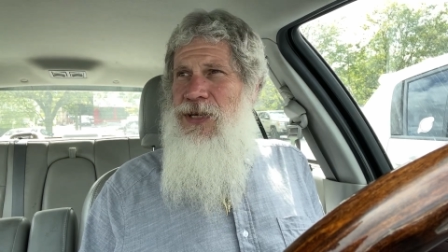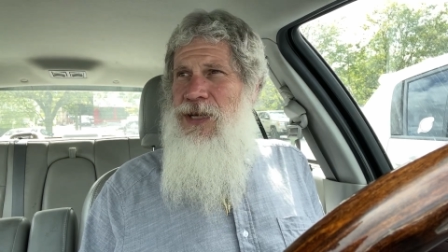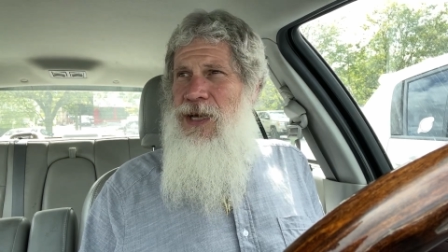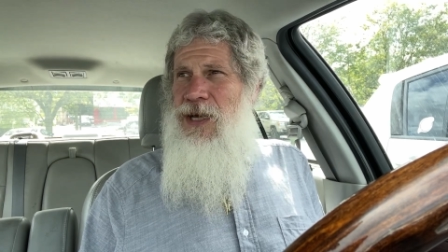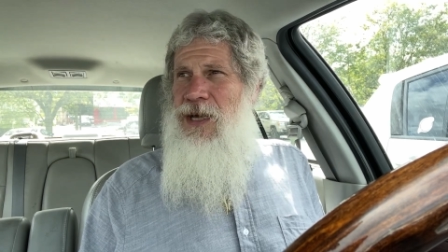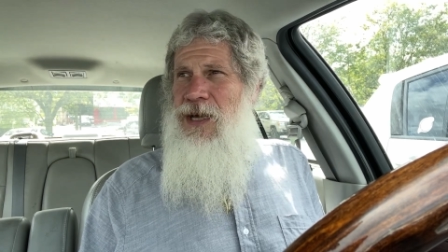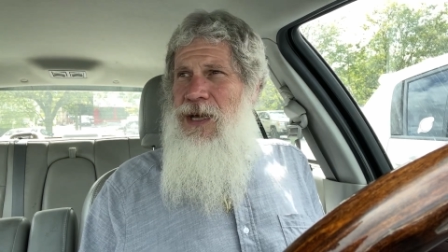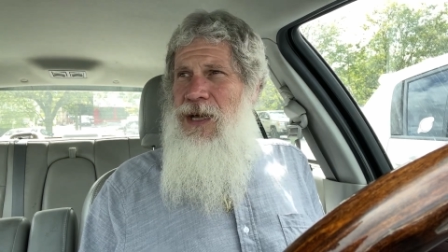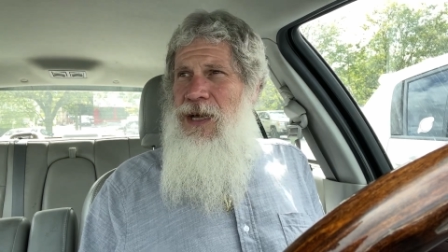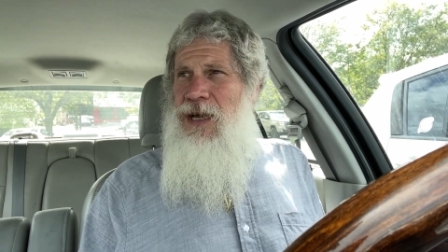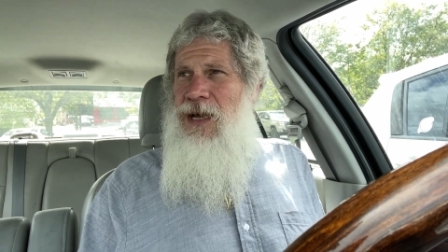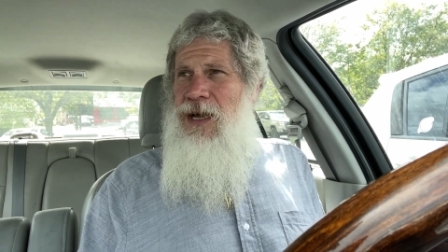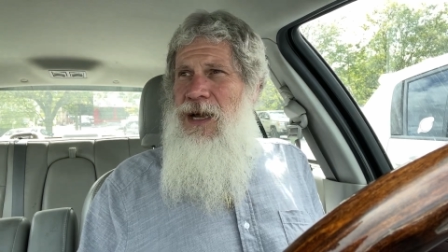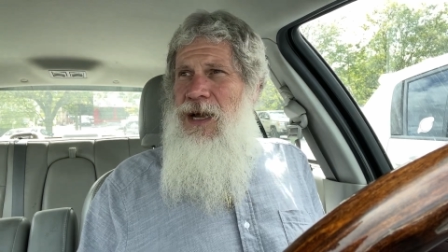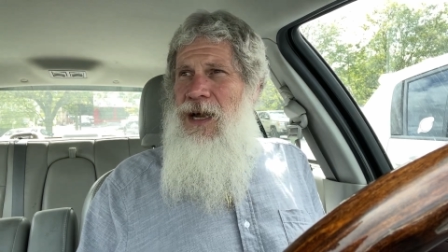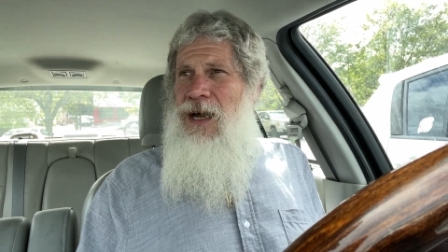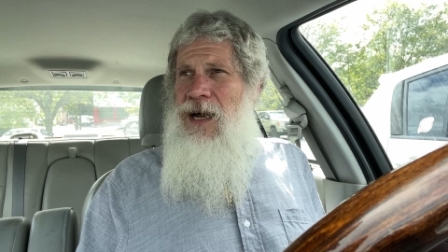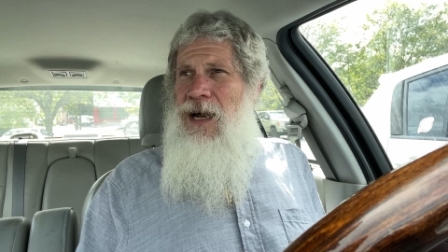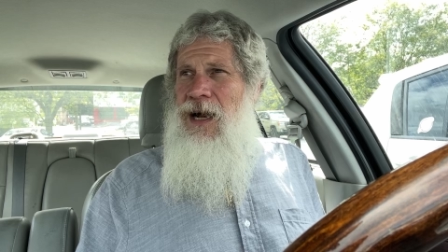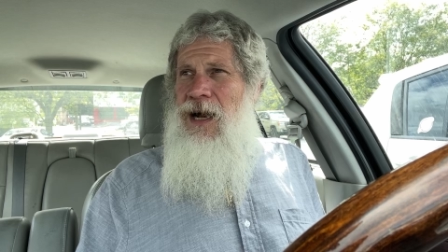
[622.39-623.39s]

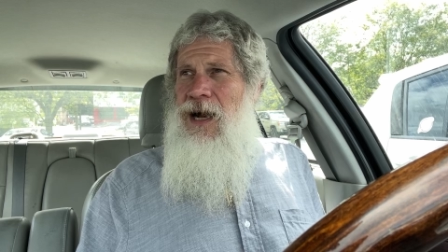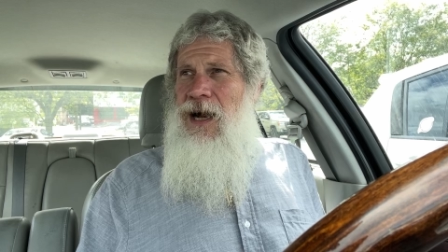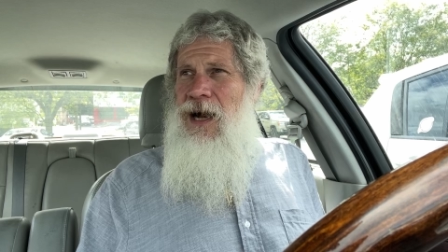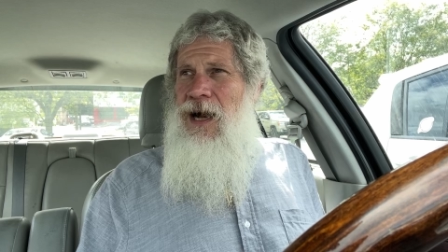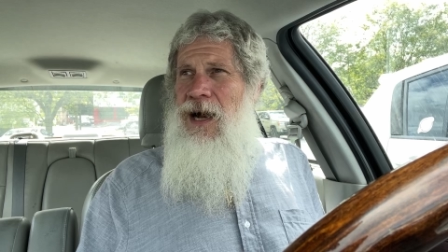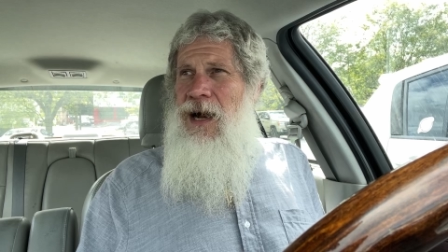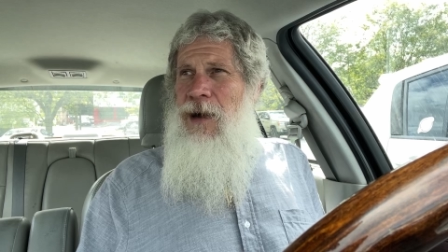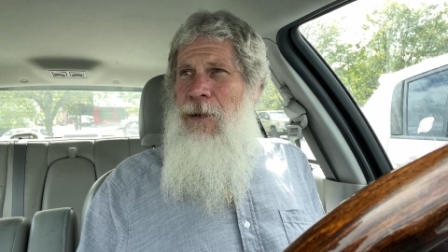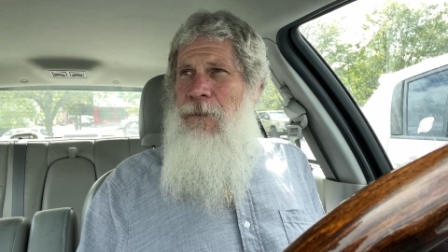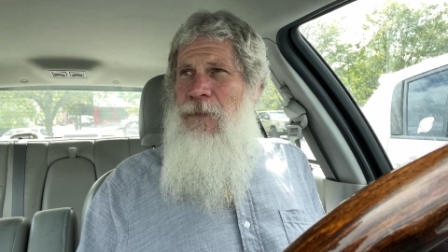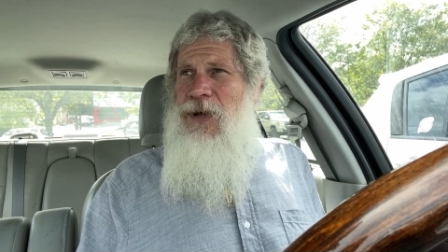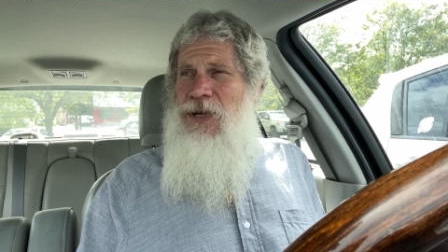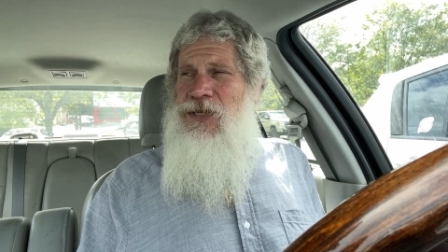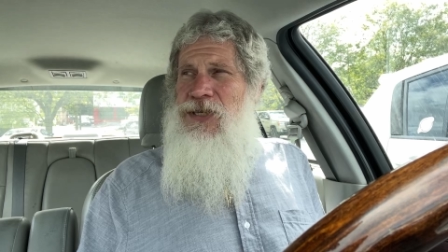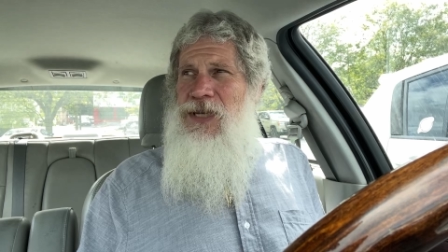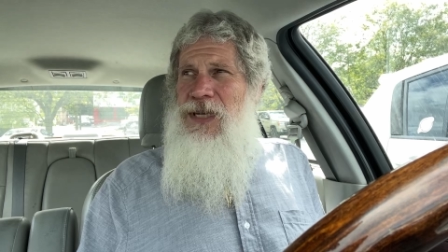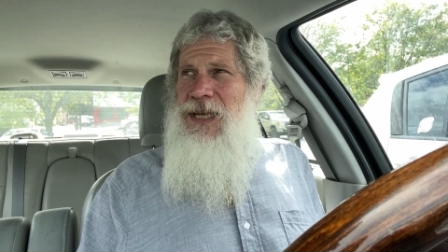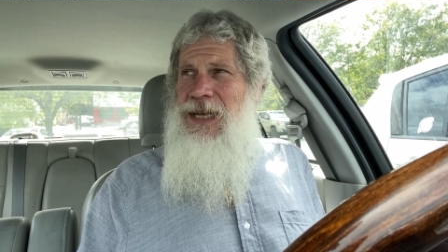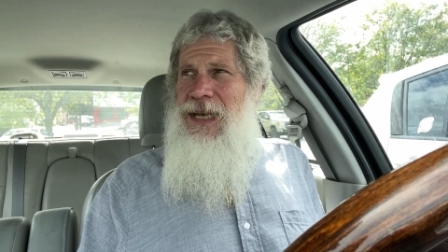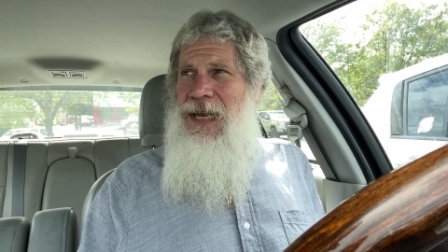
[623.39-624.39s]
Um,
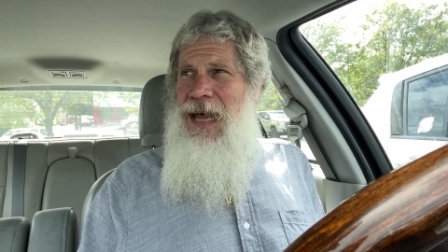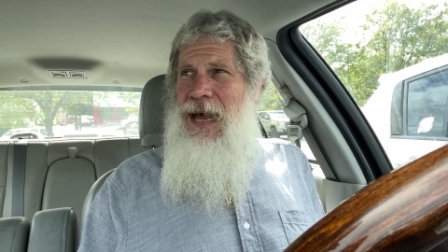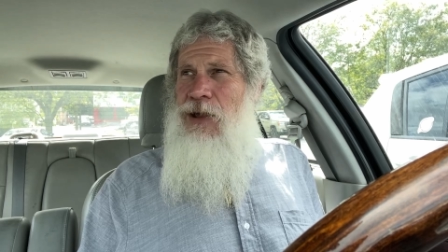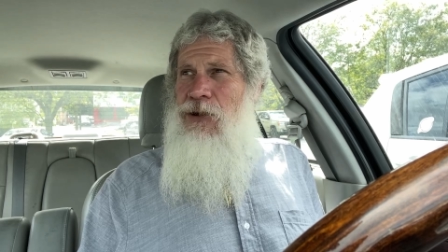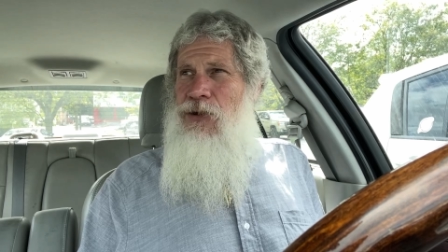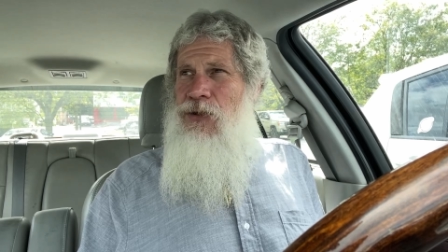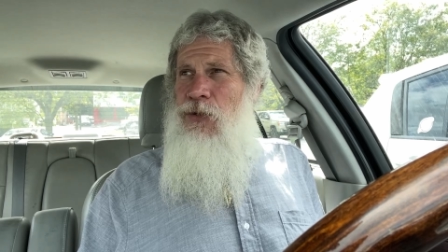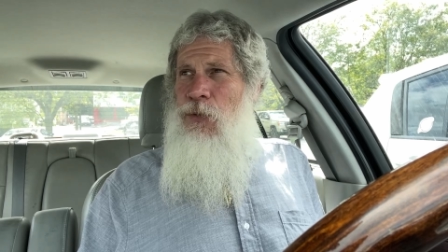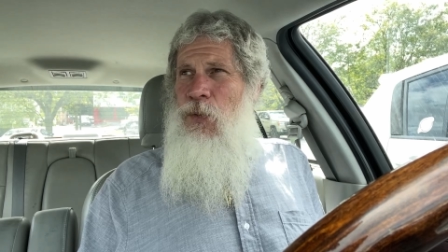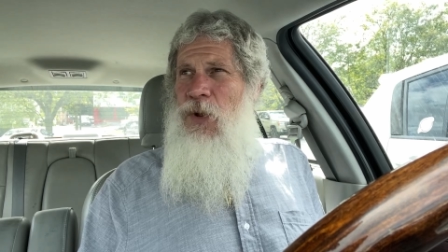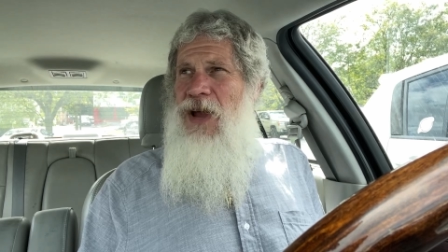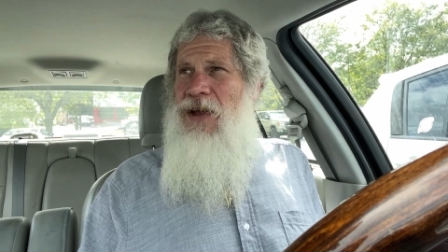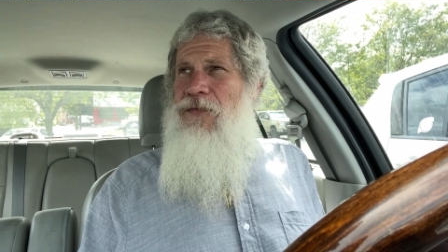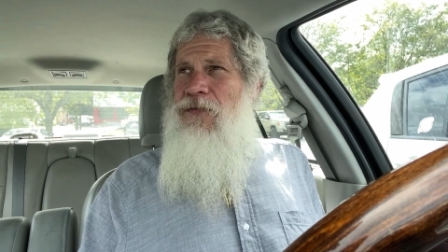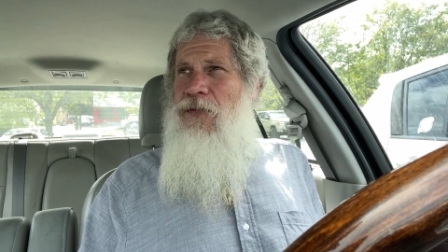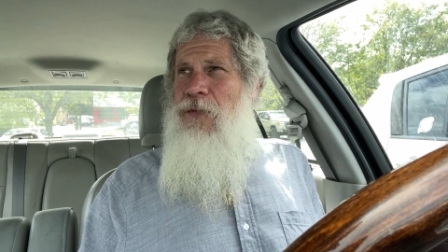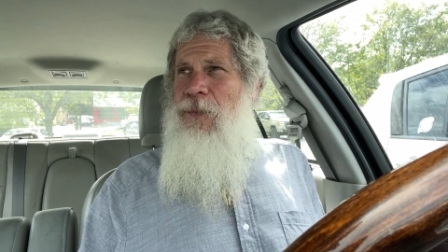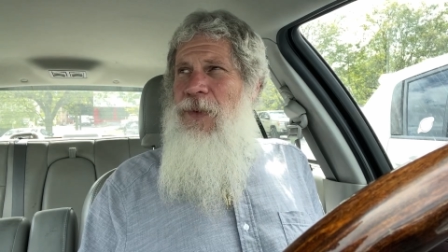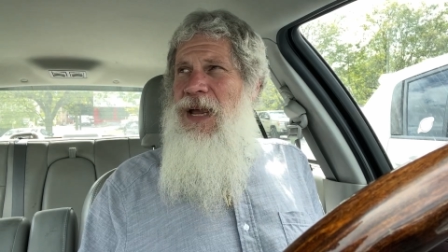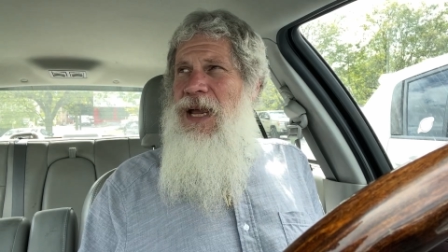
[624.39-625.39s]
it's a little out of the way
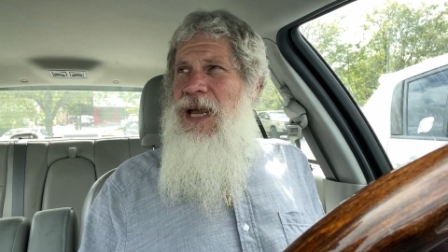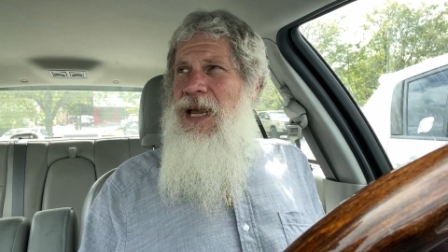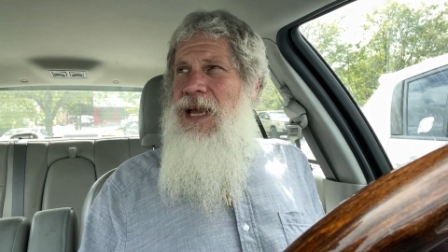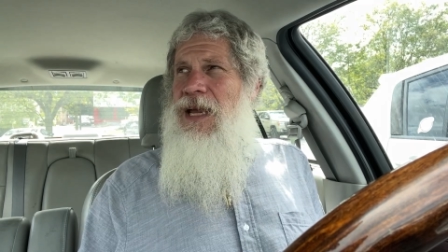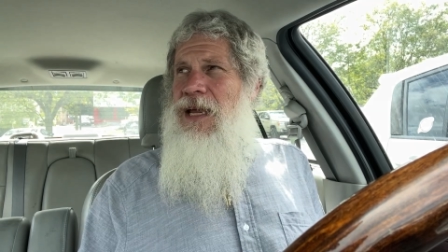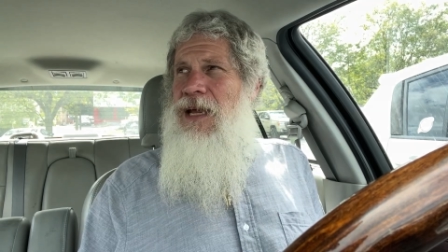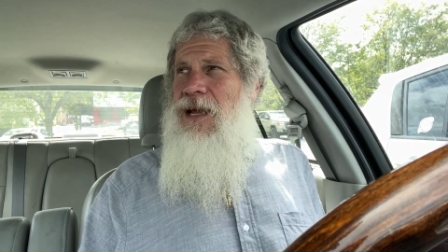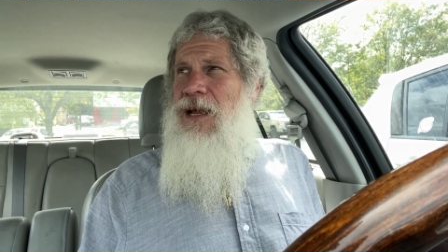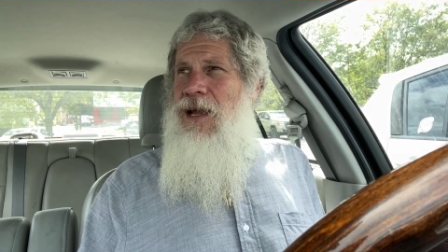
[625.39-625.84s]
for me,